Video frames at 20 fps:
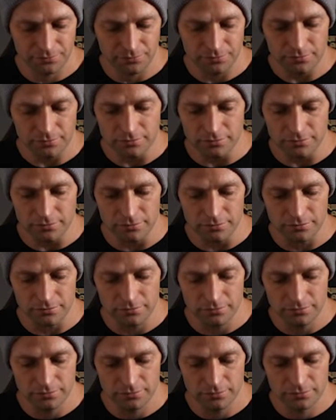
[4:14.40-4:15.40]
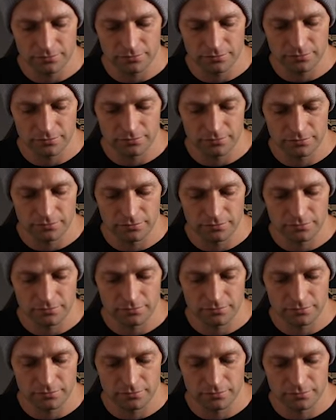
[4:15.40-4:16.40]

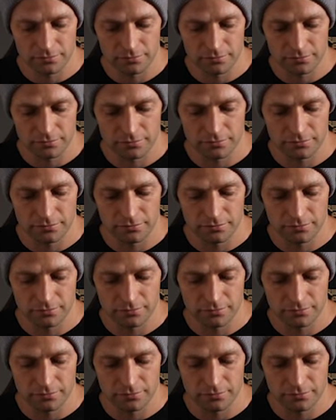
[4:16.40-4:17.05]
[no speech]